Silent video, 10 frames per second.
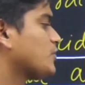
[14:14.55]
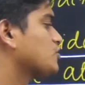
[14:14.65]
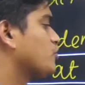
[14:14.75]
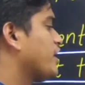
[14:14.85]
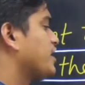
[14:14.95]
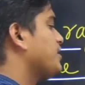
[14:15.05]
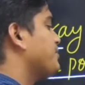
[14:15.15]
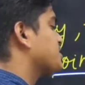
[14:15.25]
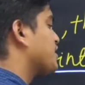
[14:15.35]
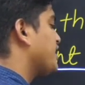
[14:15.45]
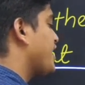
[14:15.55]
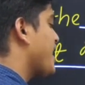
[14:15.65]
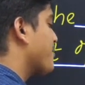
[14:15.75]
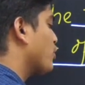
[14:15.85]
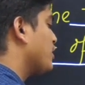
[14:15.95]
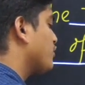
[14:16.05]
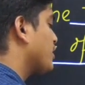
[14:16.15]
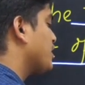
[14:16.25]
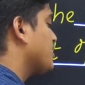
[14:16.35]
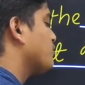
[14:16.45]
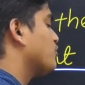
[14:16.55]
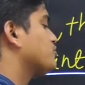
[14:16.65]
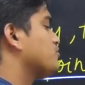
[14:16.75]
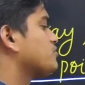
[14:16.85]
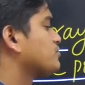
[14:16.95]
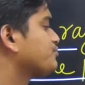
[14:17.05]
so you can give basically a point, you can give no issues.